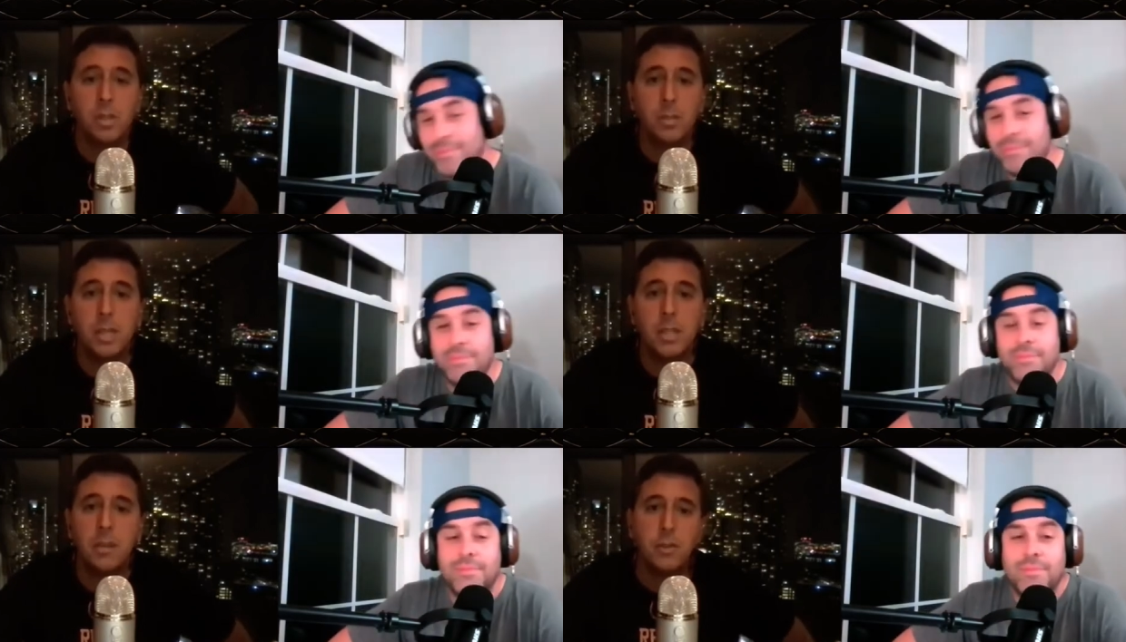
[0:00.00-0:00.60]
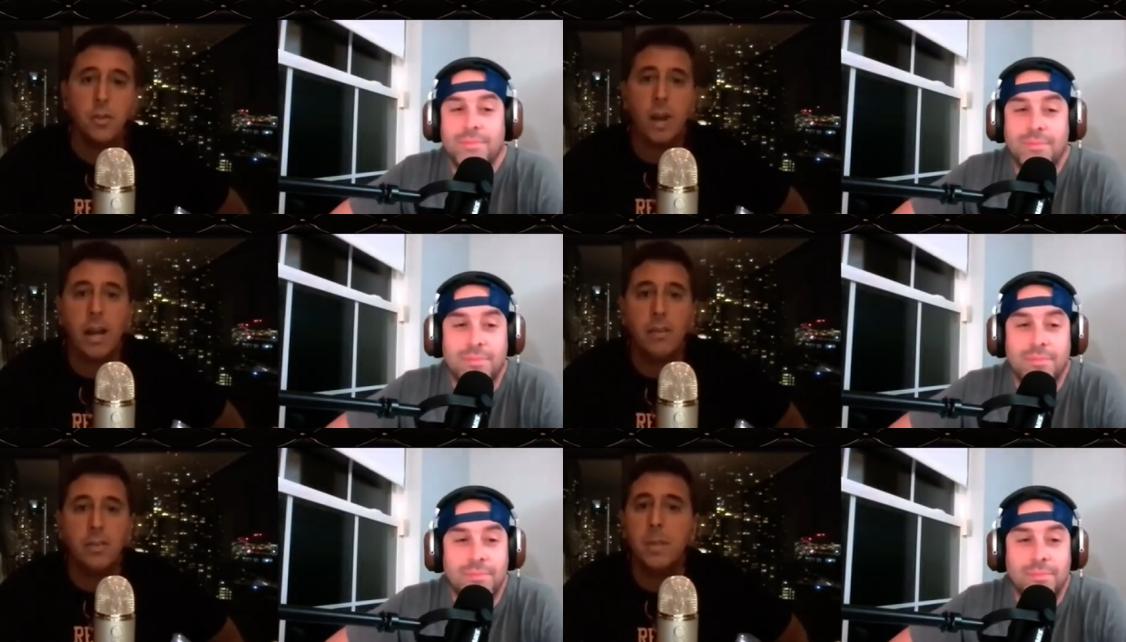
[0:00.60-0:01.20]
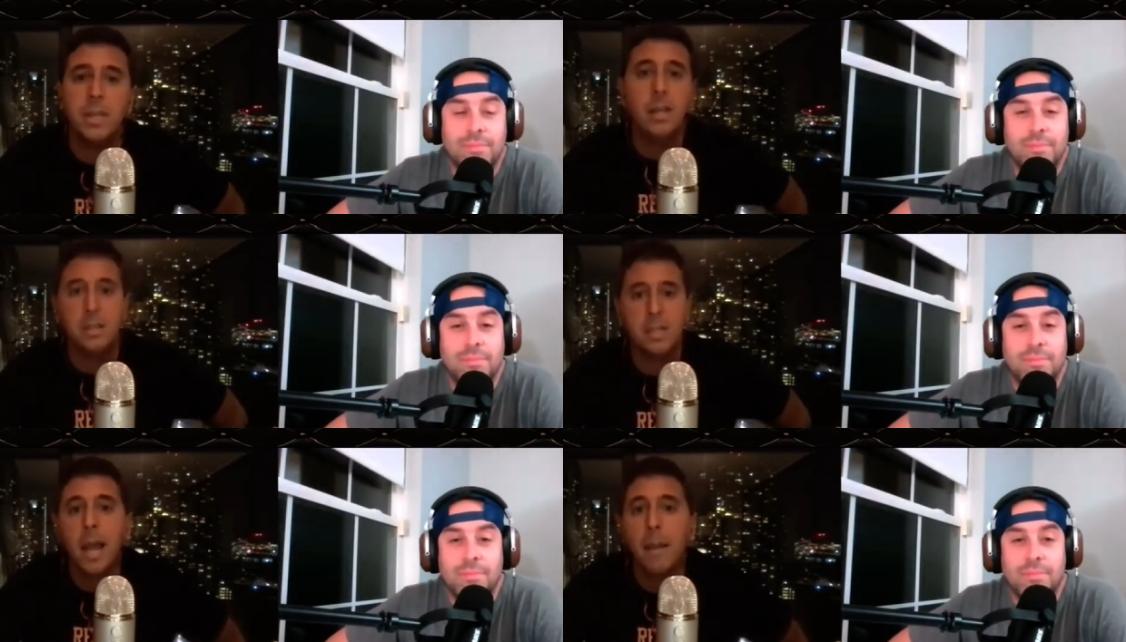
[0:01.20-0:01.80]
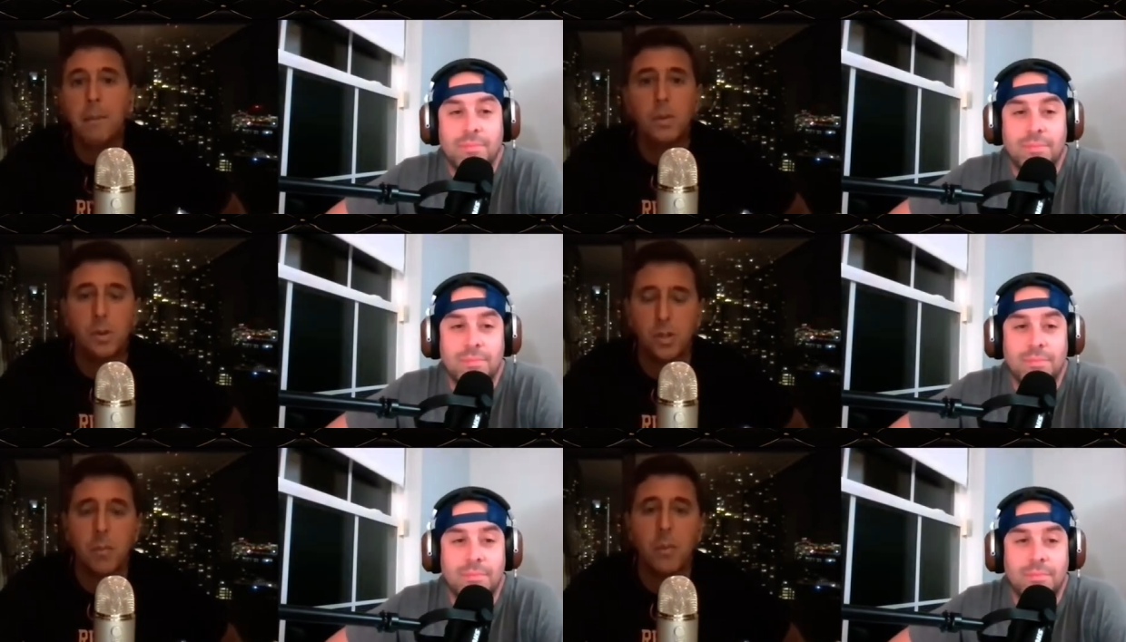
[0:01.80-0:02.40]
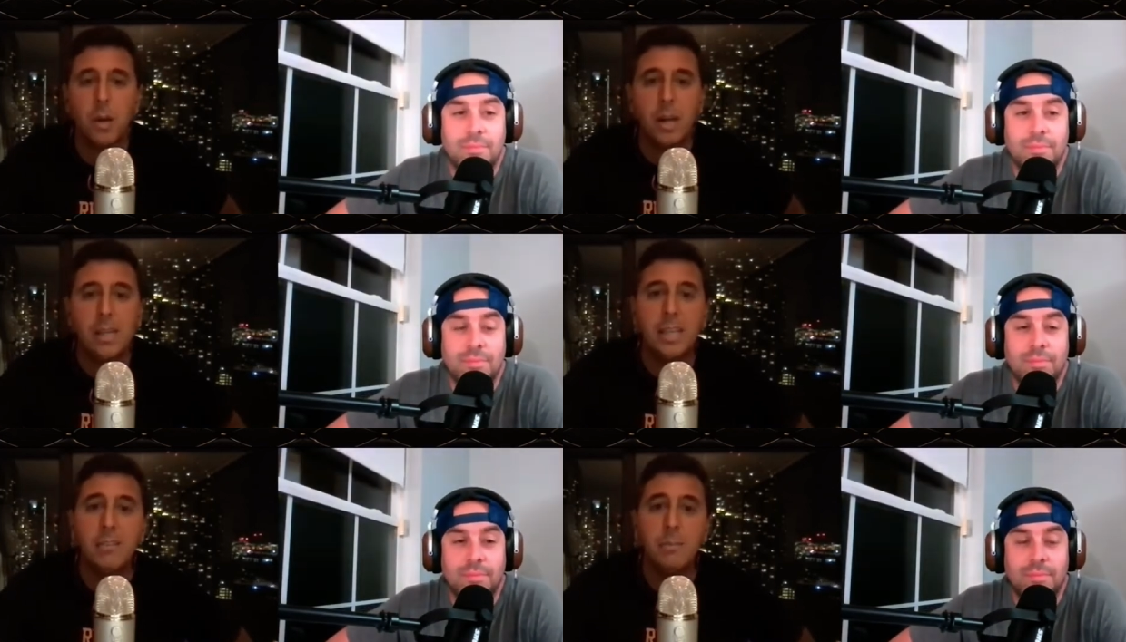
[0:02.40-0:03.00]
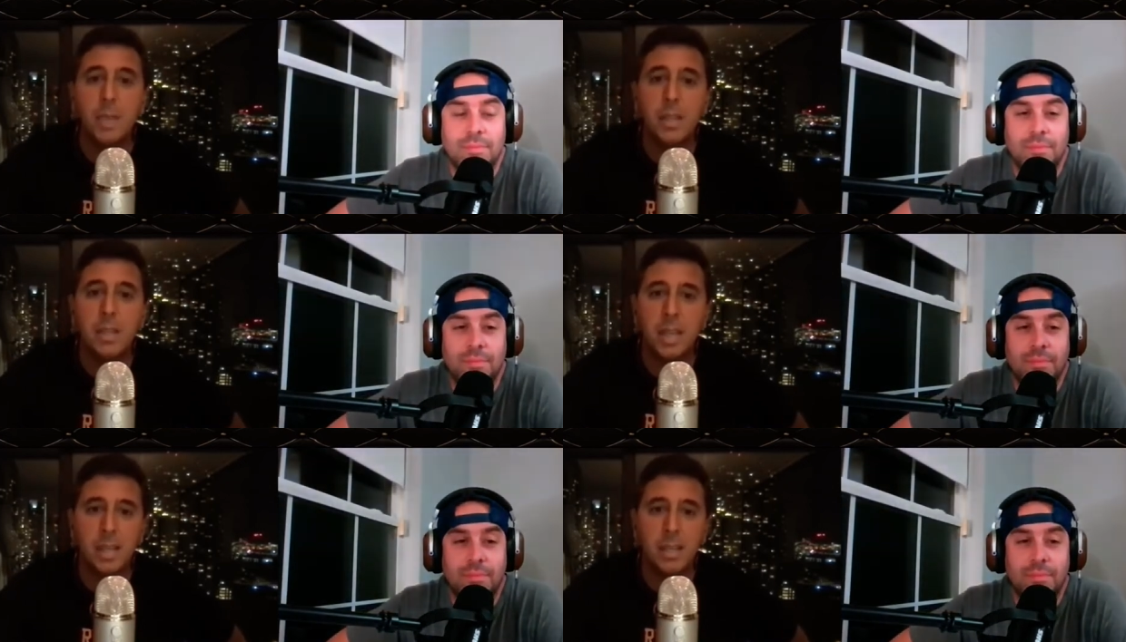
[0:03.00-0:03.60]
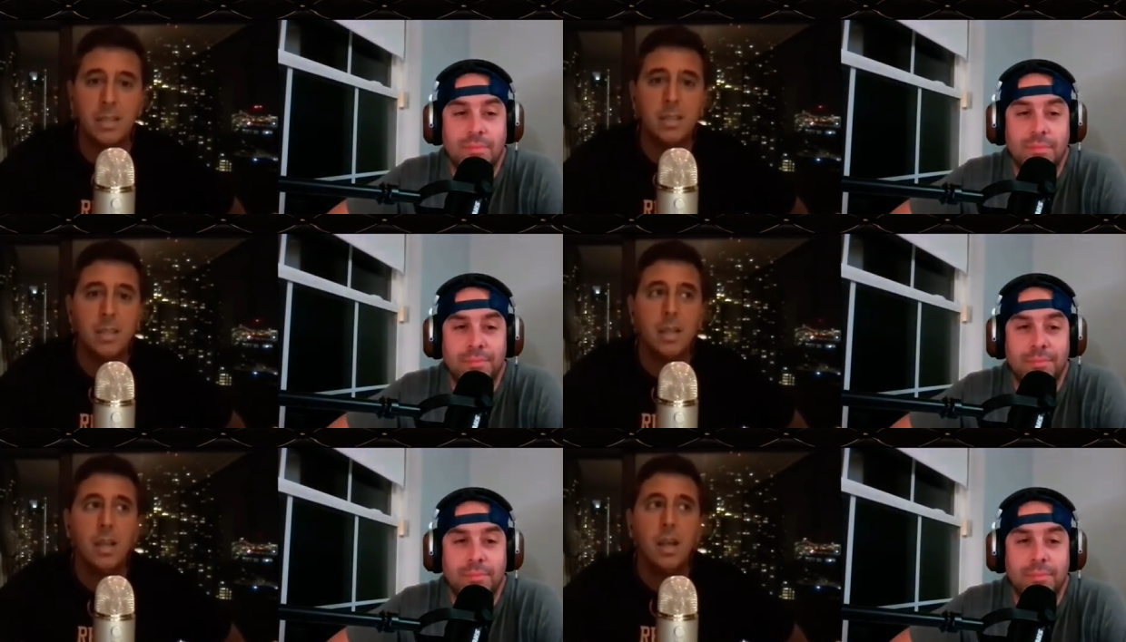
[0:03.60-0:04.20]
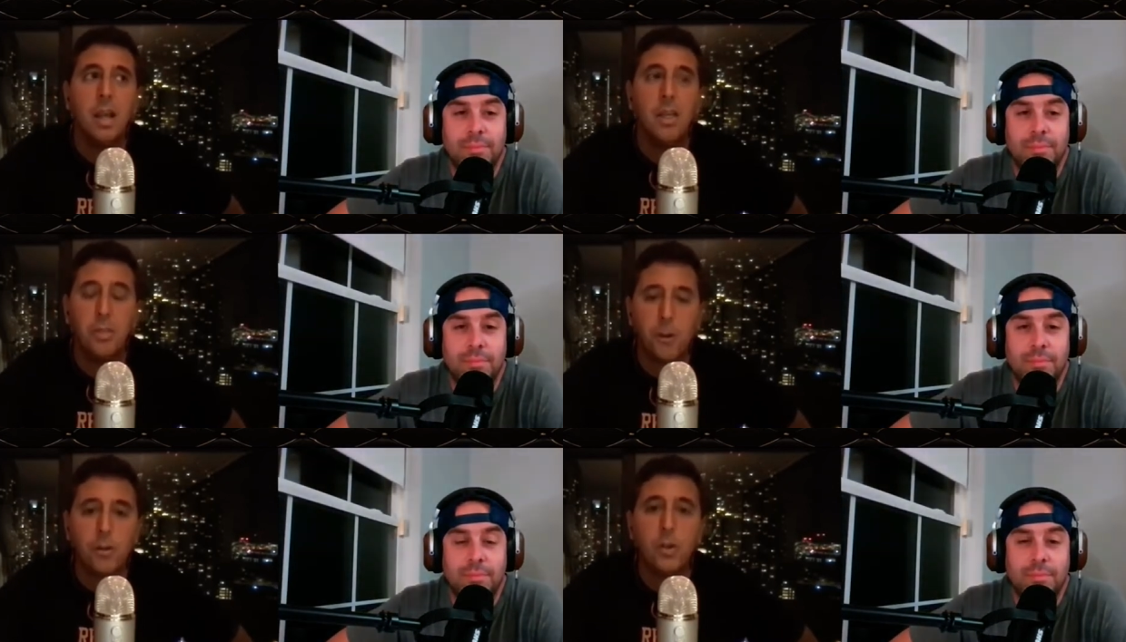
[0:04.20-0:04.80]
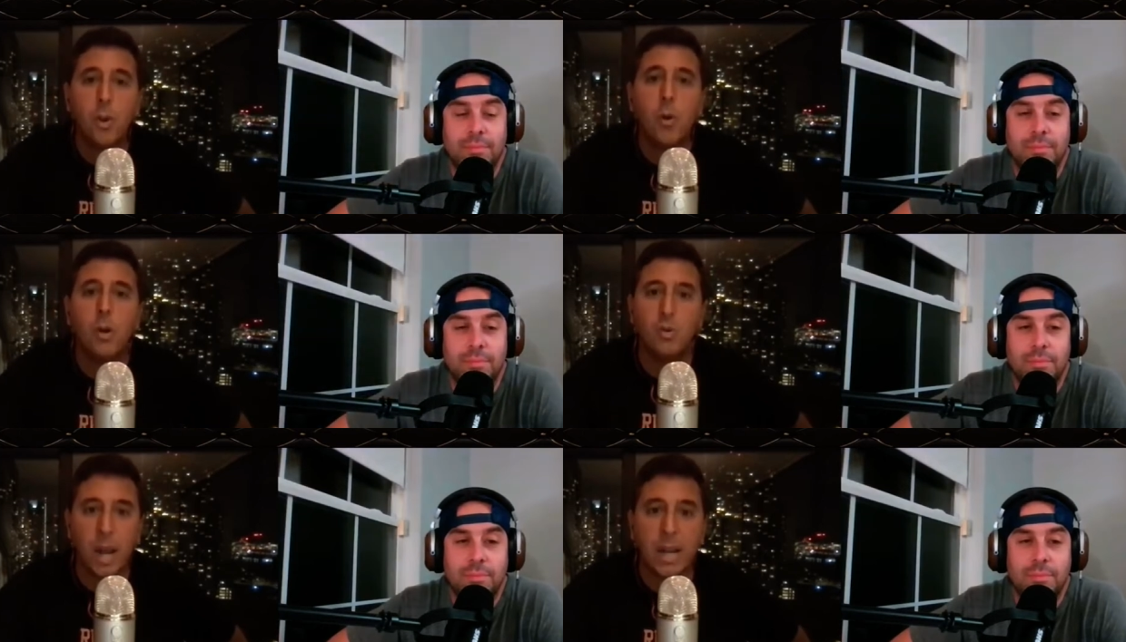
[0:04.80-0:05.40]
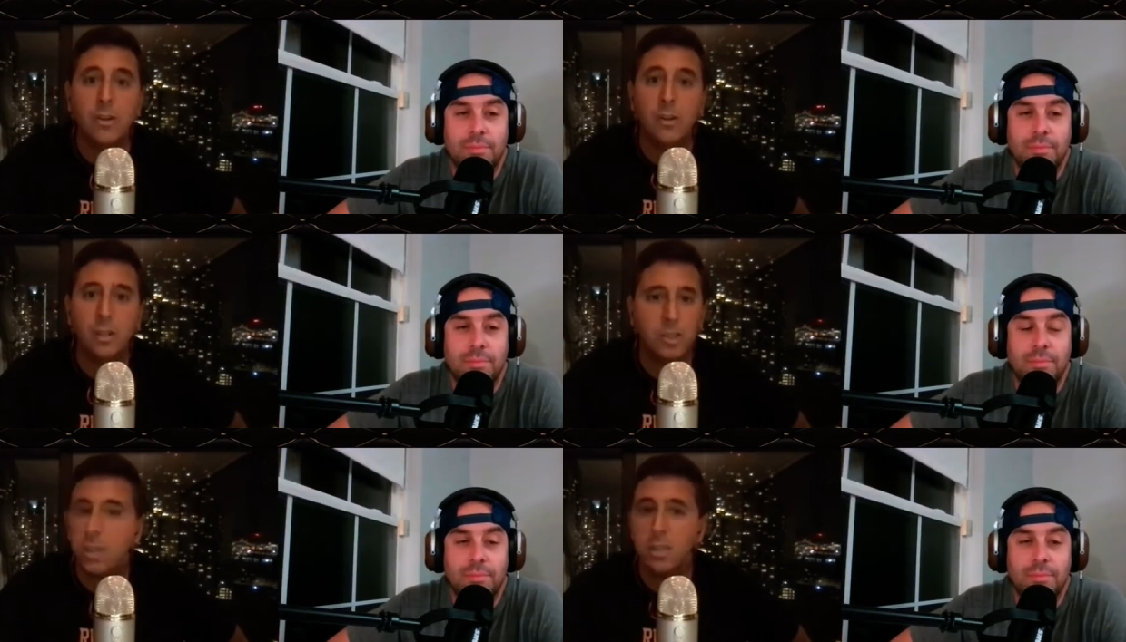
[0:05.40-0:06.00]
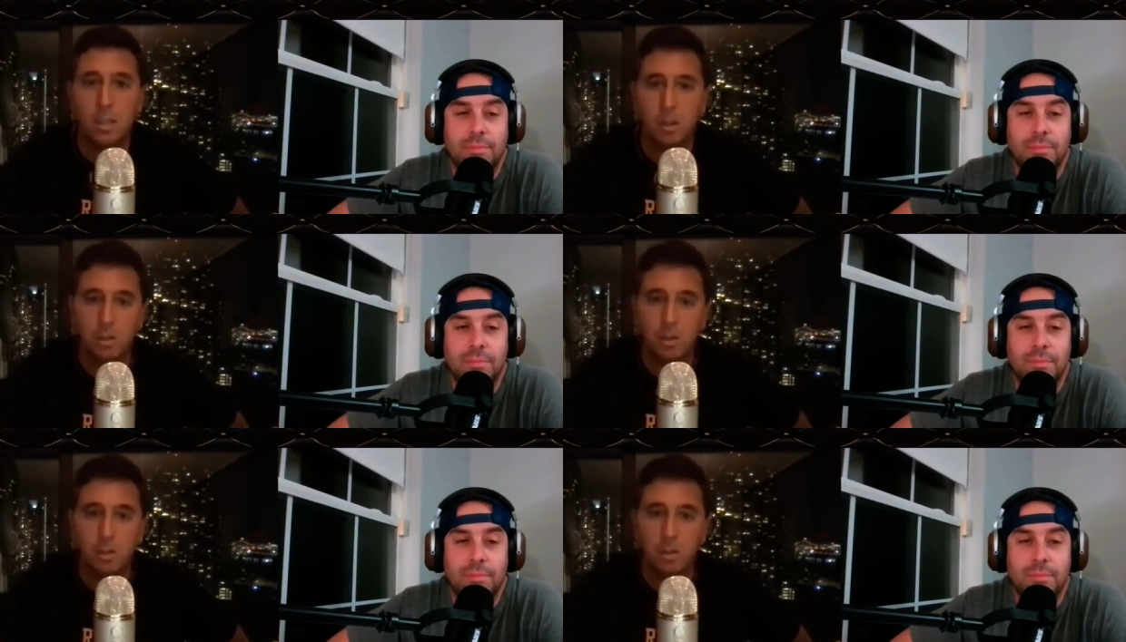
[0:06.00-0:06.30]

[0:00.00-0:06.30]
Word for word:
Speaker 1: to me, because I've tried, if somebody can get on StatMuse or somewhere and give me the Knicks third quarter record, just